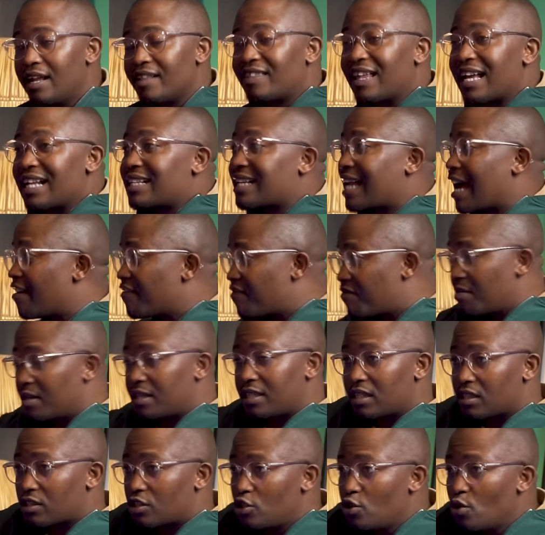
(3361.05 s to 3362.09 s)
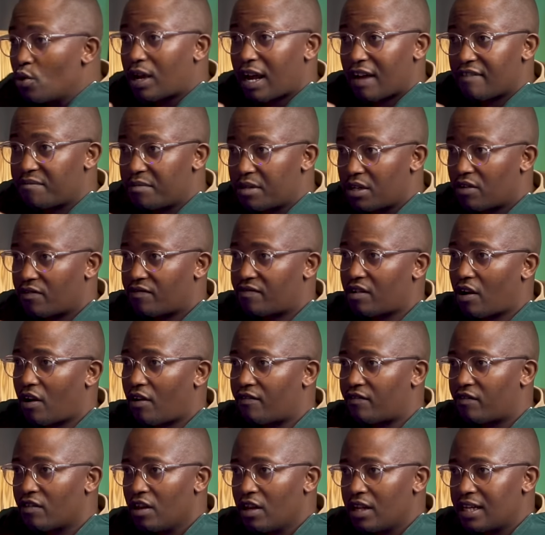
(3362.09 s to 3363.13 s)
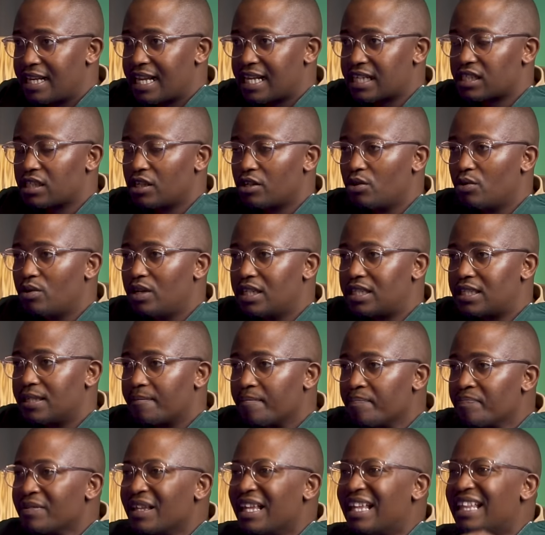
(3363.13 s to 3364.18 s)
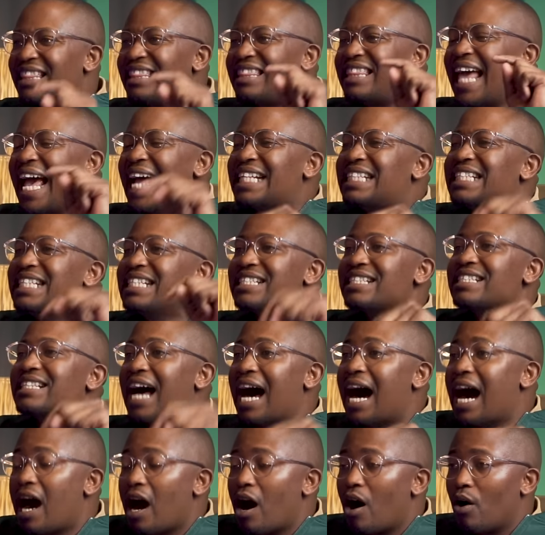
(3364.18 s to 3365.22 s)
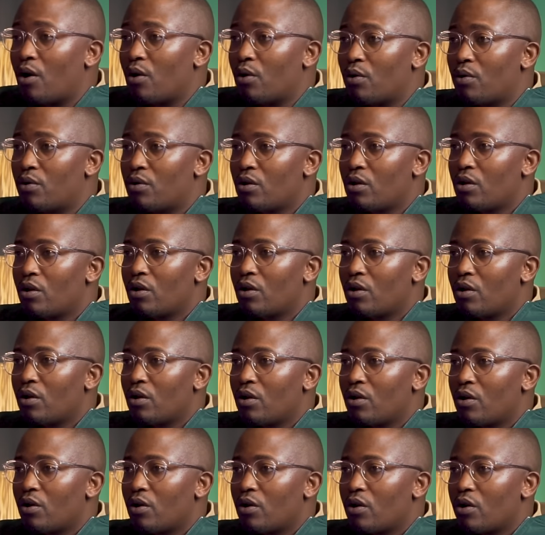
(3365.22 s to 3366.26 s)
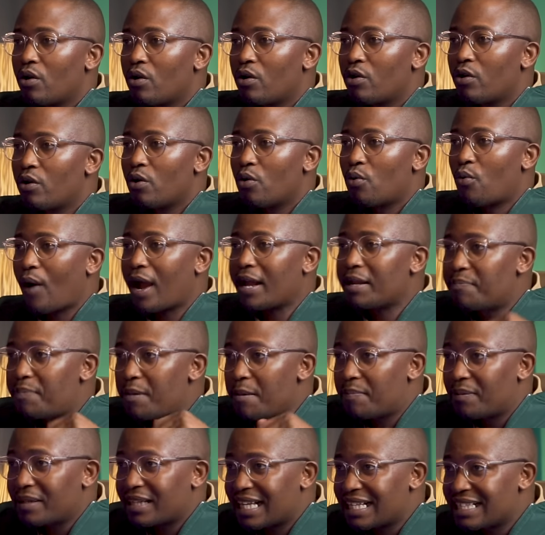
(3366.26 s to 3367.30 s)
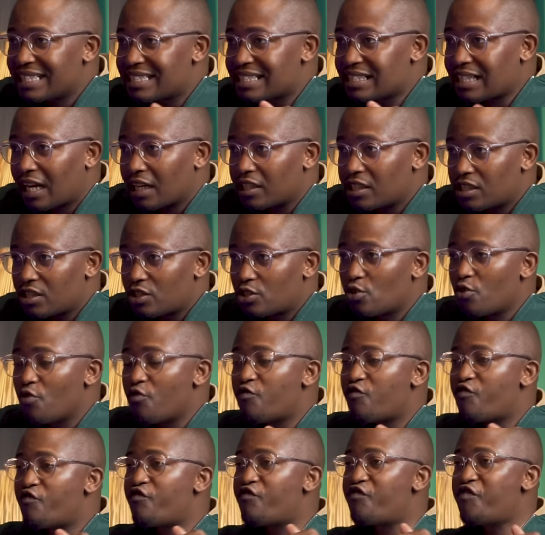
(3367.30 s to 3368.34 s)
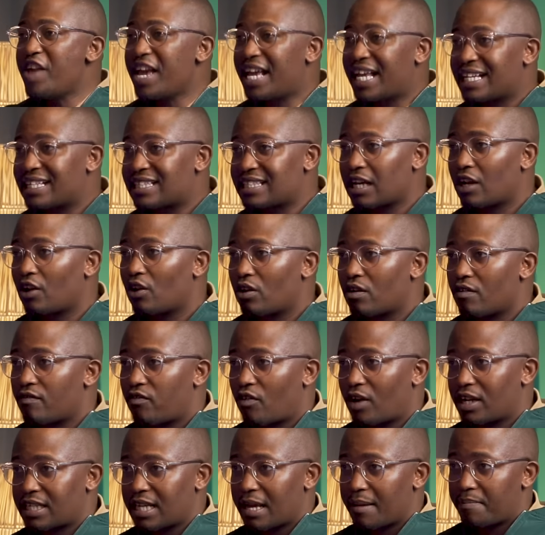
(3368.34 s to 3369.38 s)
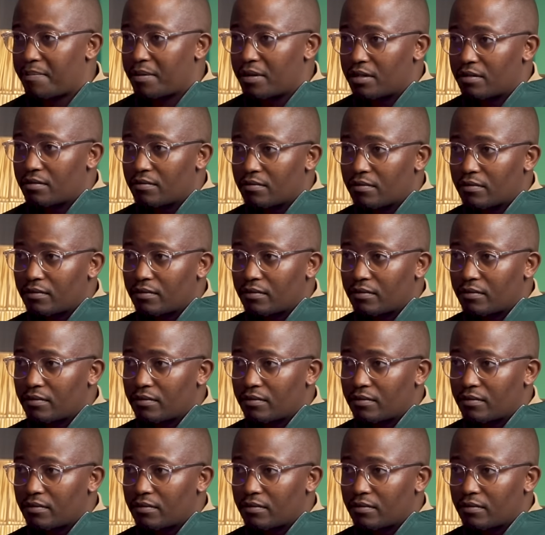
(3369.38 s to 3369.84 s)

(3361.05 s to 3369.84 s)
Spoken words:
That government, this new government of national unity. That is how white people can start to fix a lot of what happened.